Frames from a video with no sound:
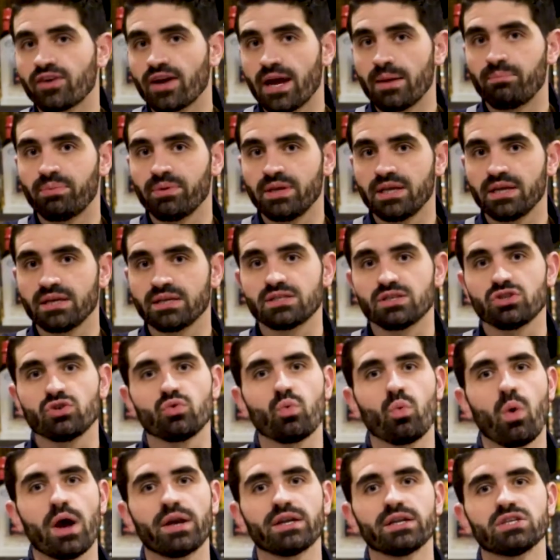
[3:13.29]
caipirinhas and you
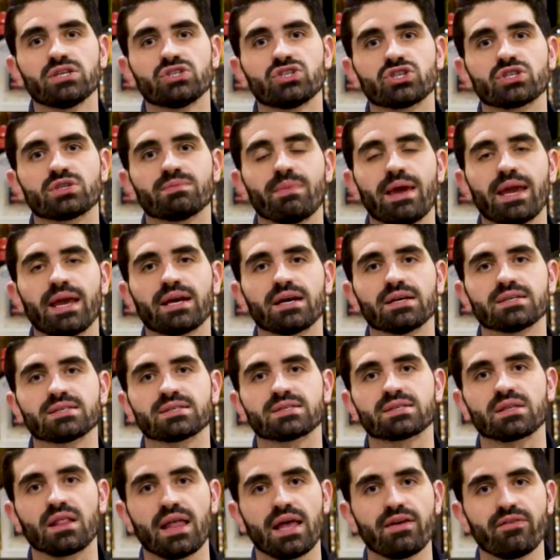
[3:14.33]
wanted to just make a
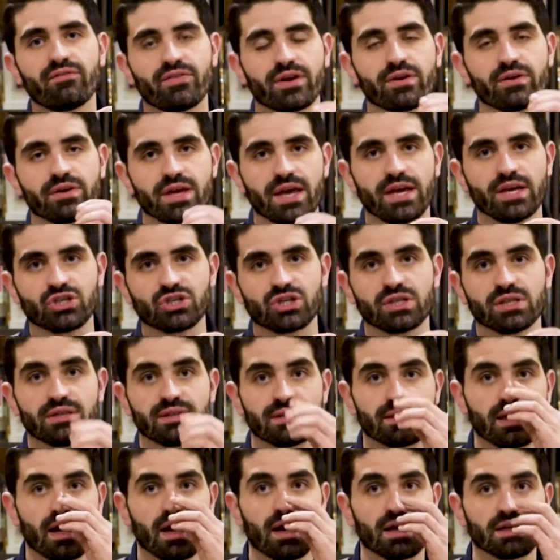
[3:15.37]
slight variation